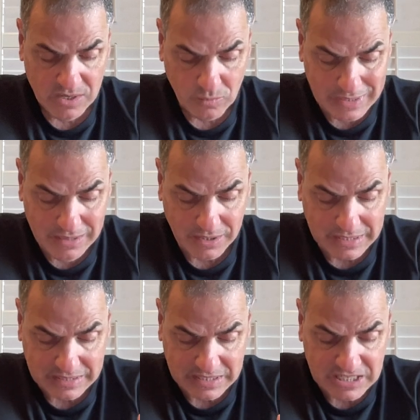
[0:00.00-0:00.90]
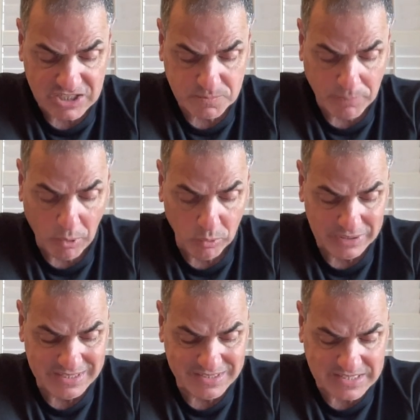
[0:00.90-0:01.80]
We look at these
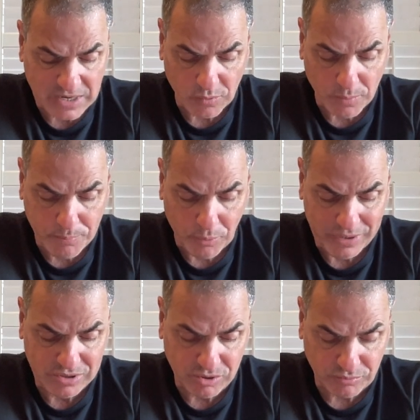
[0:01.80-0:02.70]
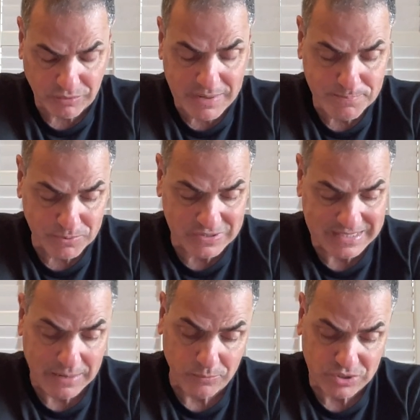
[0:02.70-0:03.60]
Poland
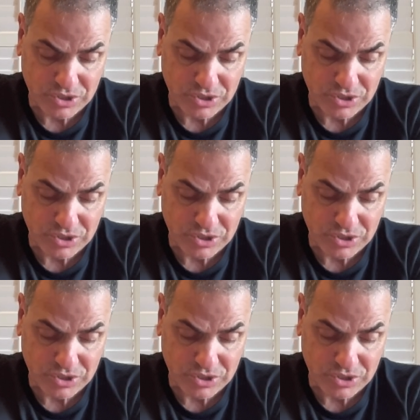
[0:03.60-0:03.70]
0.3% with